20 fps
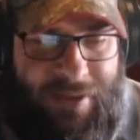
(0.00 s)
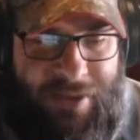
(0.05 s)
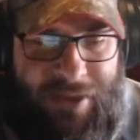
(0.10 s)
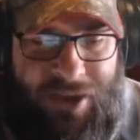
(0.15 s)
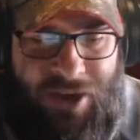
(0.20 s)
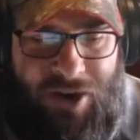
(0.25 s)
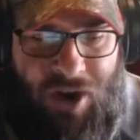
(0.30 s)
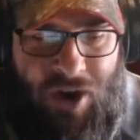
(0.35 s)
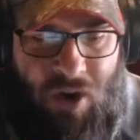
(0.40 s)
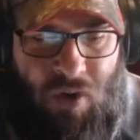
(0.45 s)

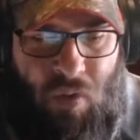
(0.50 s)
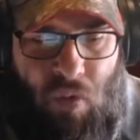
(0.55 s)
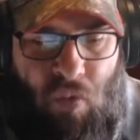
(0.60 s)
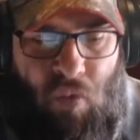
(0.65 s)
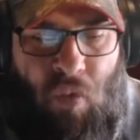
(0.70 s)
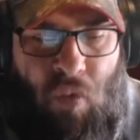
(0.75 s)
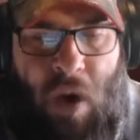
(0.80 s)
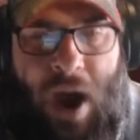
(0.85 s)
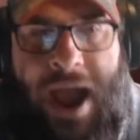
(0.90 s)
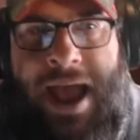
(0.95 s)
you know,
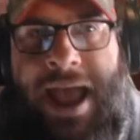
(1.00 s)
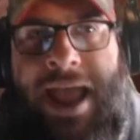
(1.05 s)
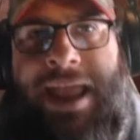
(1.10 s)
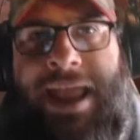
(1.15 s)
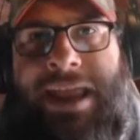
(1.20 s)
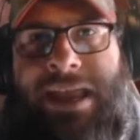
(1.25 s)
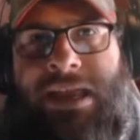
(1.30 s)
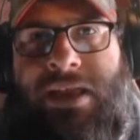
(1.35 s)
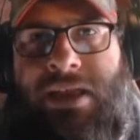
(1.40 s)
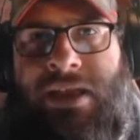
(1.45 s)

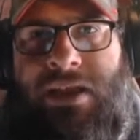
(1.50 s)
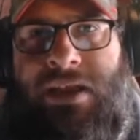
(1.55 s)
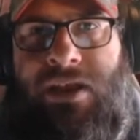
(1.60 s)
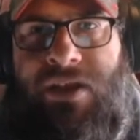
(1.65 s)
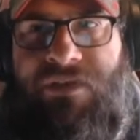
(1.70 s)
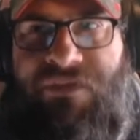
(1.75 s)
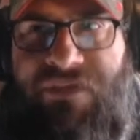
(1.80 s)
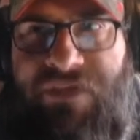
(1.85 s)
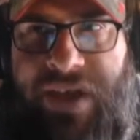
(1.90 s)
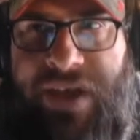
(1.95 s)
why
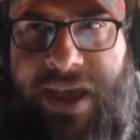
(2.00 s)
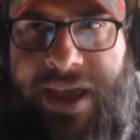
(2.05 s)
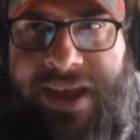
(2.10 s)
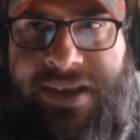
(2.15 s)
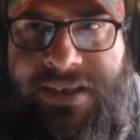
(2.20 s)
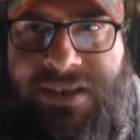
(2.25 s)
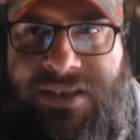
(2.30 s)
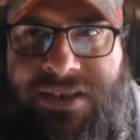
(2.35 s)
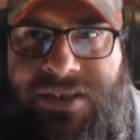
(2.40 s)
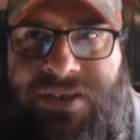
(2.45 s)

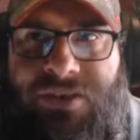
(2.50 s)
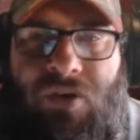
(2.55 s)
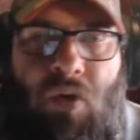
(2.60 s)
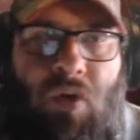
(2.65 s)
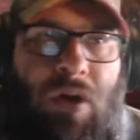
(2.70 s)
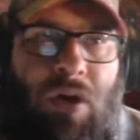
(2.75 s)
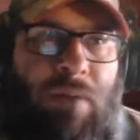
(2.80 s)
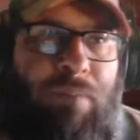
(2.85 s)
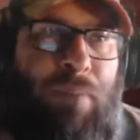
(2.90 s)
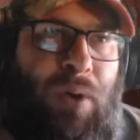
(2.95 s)
evict
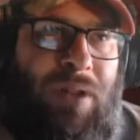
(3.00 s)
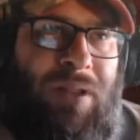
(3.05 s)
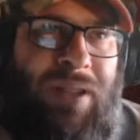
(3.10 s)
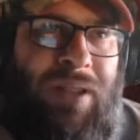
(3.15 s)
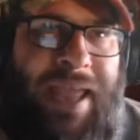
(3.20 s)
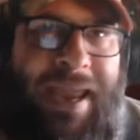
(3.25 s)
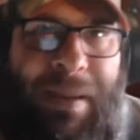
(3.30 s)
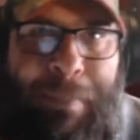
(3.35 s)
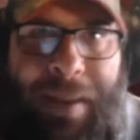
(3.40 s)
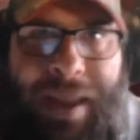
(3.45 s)
or put
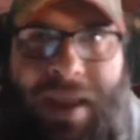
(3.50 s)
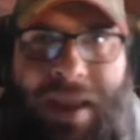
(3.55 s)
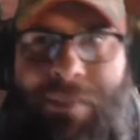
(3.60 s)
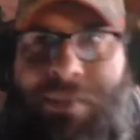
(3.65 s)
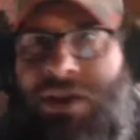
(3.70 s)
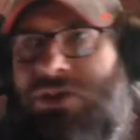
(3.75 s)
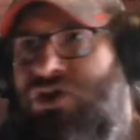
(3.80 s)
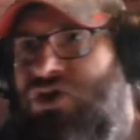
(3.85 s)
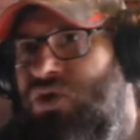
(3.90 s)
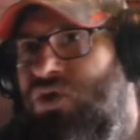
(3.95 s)
late
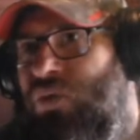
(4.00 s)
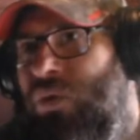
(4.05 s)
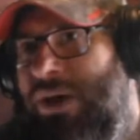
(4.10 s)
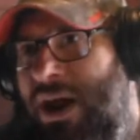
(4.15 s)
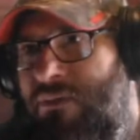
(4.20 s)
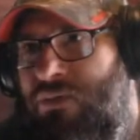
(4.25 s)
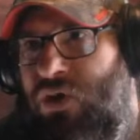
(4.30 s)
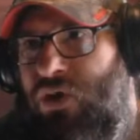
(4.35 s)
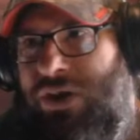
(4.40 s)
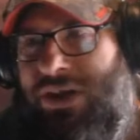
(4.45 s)
payments or
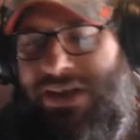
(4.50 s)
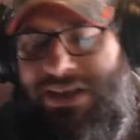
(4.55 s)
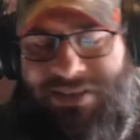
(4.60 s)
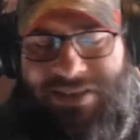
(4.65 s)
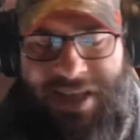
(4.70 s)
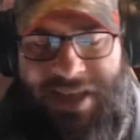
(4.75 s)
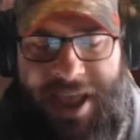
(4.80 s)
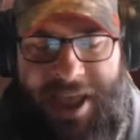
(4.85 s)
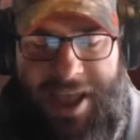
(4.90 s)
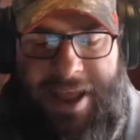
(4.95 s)
whatever it
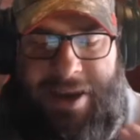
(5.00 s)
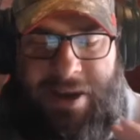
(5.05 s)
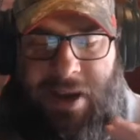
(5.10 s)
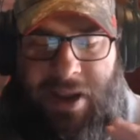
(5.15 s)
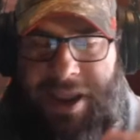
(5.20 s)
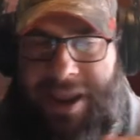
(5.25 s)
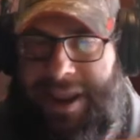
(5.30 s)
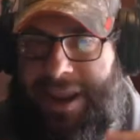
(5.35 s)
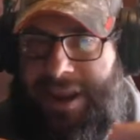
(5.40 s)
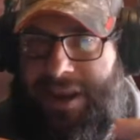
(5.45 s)
is on
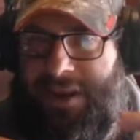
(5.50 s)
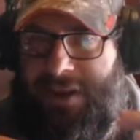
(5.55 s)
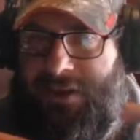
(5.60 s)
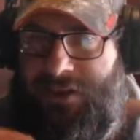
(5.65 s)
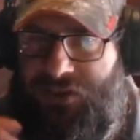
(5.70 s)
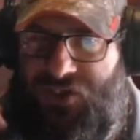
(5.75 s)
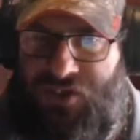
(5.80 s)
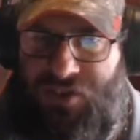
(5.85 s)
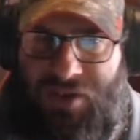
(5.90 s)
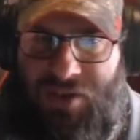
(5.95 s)
a
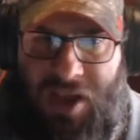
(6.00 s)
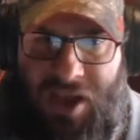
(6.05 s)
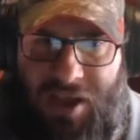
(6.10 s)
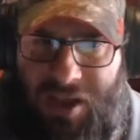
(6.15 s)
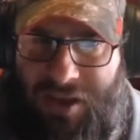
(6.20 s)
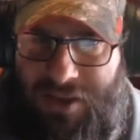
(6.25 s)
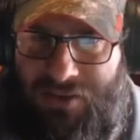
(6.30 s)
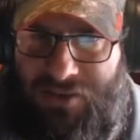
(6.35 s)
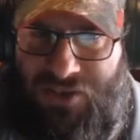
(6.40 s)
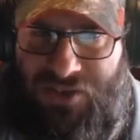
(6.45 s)

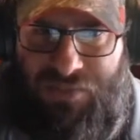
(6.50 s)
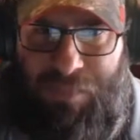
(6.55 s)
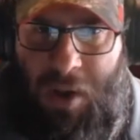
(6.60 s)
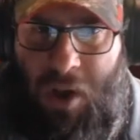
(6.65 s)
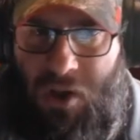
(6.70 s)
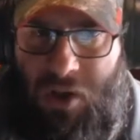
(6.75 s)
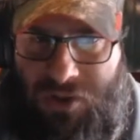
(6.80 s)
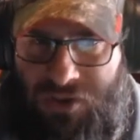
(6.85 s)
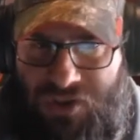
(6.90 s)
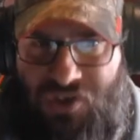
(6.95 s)

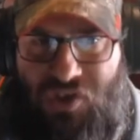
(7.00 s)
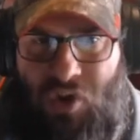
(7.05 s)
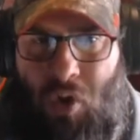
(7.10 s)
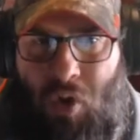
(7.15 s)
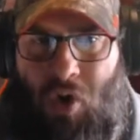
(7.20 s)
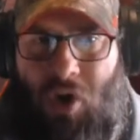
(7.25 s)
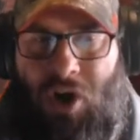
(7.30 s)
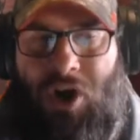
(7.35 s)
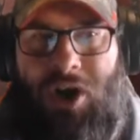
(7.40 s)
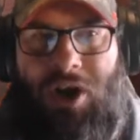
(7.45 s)
small
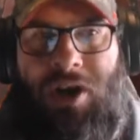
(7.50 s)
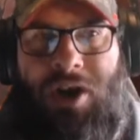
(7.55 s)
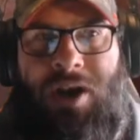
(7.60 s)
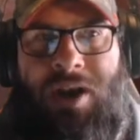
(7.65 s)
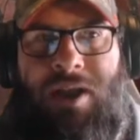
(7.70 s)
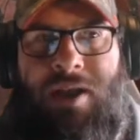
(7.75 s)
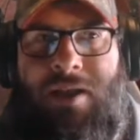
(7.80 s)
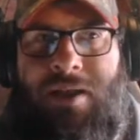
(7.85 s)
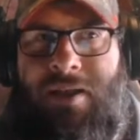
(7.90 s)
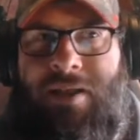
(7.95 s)
store
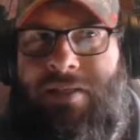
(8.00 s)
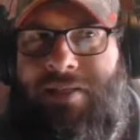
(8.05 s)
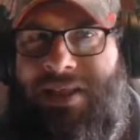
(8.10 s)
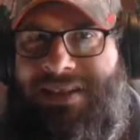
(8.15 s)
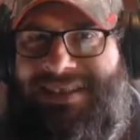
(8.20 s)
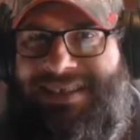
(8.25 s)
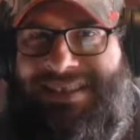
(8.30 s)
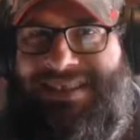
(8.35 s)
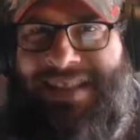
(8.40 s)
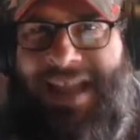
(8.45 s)

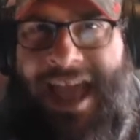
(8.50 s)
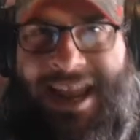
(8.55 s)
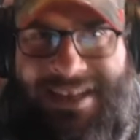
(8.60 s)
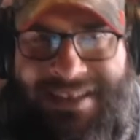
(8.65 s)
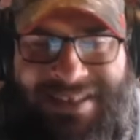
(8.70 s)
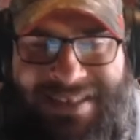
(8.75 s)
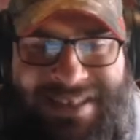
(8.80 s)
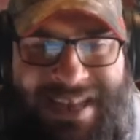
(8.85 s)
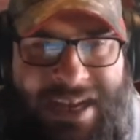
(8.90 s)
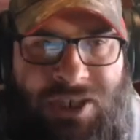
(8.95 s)
that's not
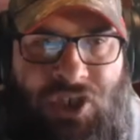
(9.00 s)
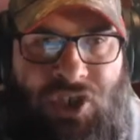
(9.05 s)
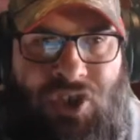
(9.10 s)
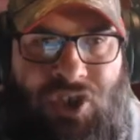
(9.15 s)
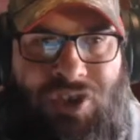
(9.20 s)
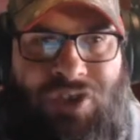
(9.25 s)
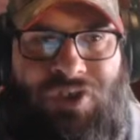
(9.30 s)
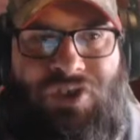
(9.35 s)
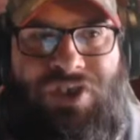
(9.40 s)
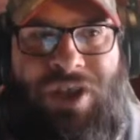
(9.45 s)

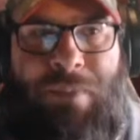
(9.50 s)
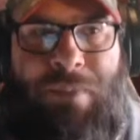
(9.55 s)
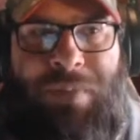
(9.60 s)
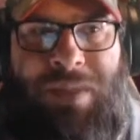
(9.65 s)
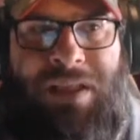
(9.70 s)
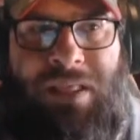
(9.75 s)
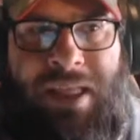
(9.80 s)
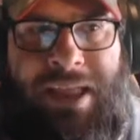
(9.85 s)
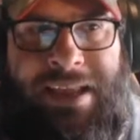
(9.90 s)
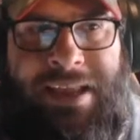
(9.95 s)
essential or
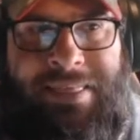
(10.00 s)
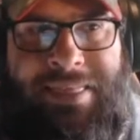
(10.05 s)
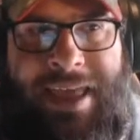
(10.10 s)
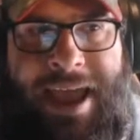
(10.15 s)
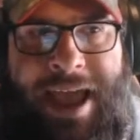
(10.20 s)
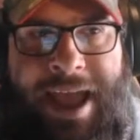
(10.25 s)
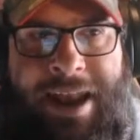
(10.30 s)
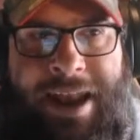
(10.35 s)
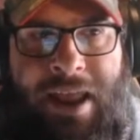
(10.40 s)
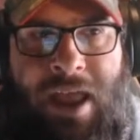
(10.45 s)
something like
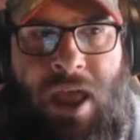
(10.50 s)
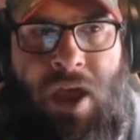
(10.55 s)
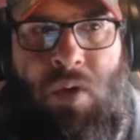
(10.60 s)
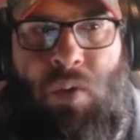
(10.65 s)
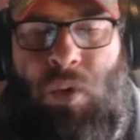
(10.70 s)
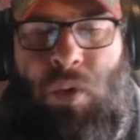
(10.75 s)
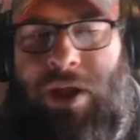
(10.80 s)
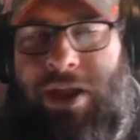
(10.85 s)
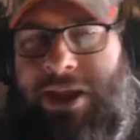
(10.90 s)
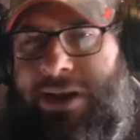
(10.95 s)
that
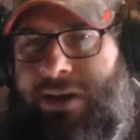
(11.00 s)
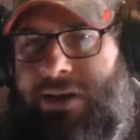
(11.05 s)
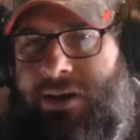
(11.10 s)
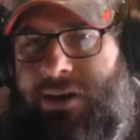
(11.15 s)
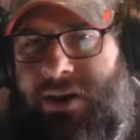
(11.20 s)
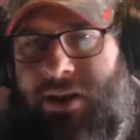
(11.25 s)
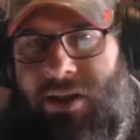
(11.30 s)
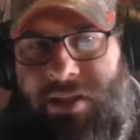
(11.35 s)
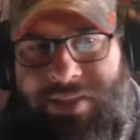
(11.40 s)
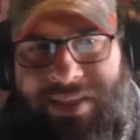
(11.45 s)
when
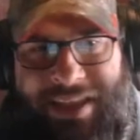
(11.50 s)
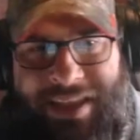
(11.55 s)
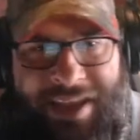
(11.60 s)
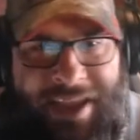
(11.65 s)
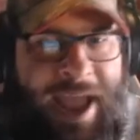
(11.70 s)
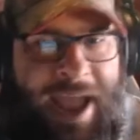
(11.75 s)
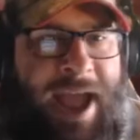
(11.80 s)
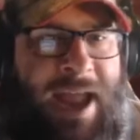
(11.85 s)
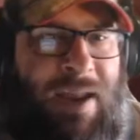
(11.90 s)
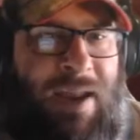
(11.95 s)
the
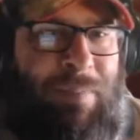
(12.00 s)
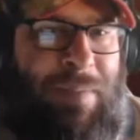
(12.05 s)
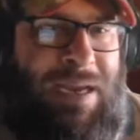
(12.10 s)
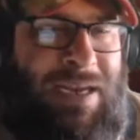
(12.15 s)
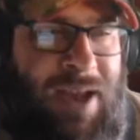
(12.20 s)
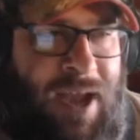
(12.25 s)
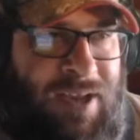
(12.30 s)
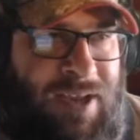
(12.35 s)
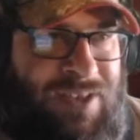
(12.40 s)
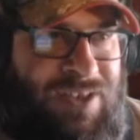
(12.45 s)
economy
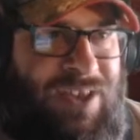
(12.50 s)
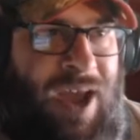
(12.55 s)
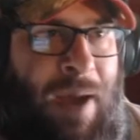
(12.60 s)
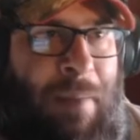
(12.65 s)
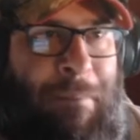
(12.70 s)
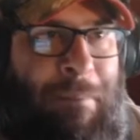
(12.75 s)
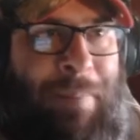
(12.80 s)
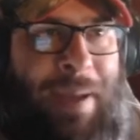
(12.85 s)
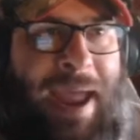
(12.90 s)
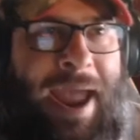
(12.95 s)
does
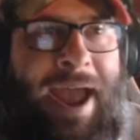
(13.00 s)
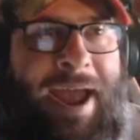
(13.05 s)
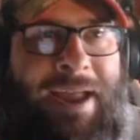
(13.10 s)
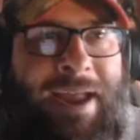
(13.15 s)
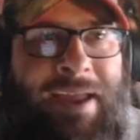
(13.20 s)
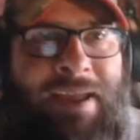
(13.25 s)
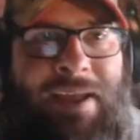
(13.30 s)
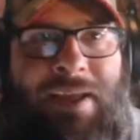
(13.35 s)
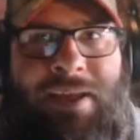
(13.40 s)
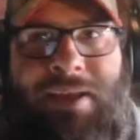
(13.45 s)
come
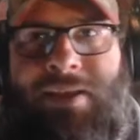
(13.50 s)
back?